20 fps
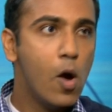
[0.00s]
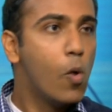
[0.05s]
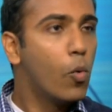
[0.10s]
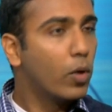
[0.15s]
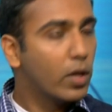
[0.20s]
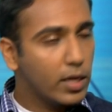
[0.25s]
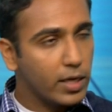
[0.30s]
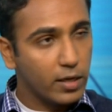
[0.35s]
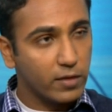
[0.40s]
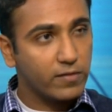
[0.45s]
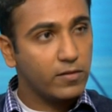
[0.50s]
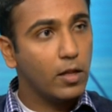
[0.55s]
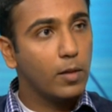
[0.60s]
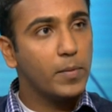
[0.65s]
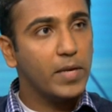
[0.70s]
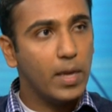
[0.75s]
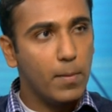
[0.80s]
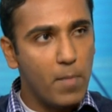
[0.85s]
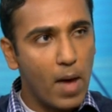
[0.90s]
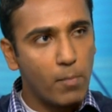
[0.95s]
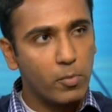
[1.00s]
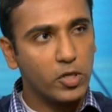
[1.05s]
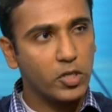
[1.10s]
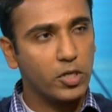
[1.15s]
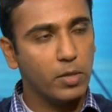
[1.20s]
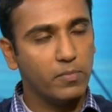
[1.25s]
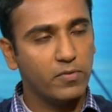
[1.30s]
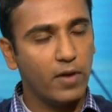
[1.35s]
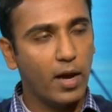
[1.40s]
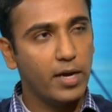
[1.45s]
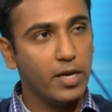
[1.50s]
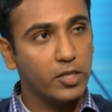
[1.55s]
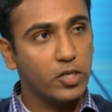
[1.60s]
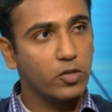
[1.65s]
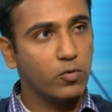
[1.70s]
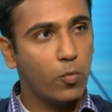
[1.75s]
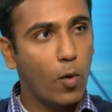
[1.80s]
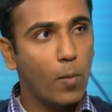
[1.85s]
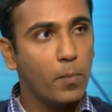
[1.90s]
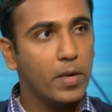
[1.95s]
Well, it'll still be a membership site. It
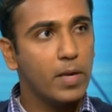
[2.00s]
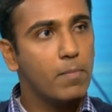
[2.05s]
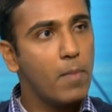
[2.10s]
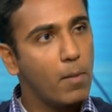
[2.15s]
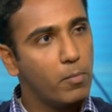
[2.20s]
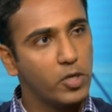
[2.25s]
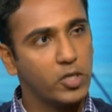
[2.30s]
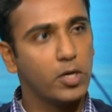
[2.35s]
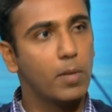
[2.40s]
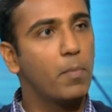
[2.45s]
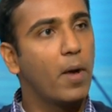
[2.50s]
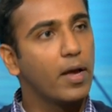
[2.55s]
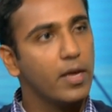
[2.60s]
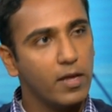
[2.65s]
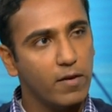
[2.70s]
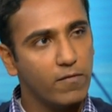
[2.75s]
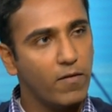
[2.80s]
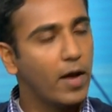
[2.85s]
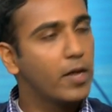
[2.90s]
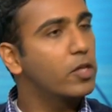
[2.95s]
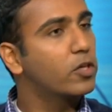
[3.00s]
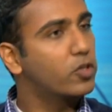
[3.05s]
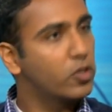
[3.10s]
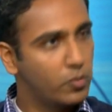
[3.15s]
just won't be membership by invite. Okay. they will